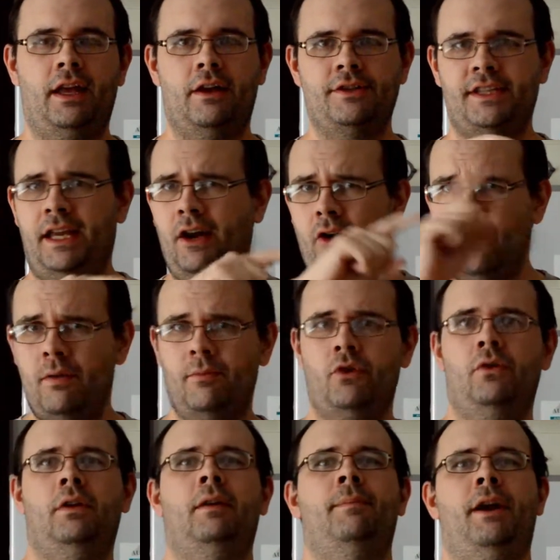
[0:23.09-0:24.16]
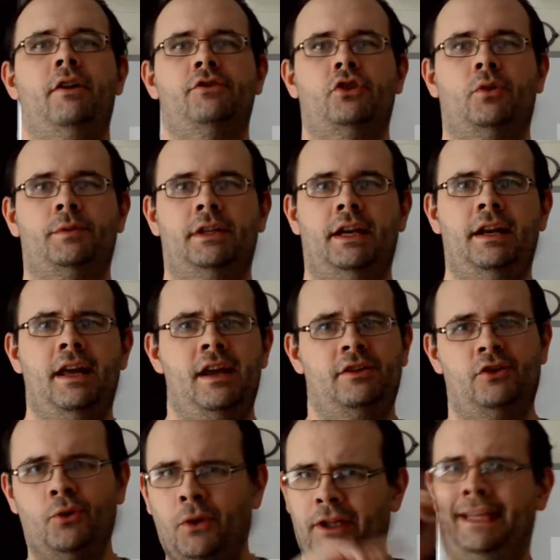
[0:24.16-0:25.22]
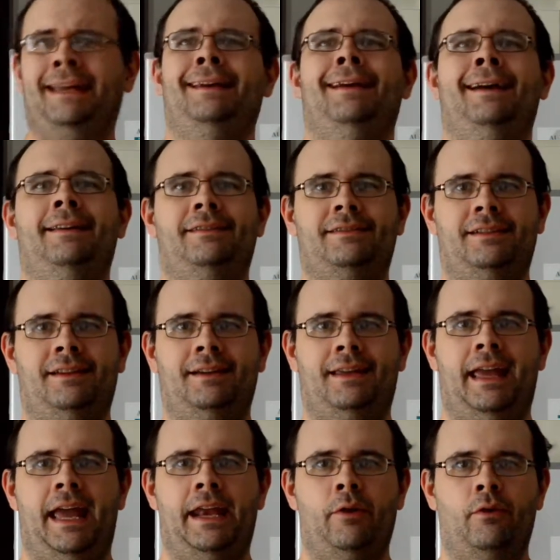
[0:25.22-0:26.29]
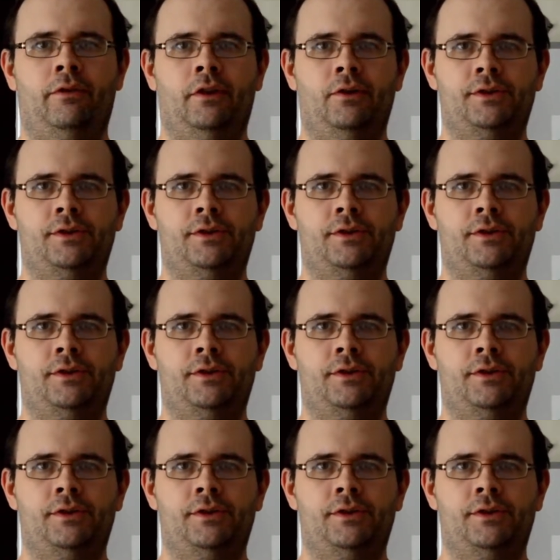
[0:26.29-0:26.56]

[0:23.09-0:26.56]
I'll say, oh, I'm going on Periscope tonight, do a late night candy review.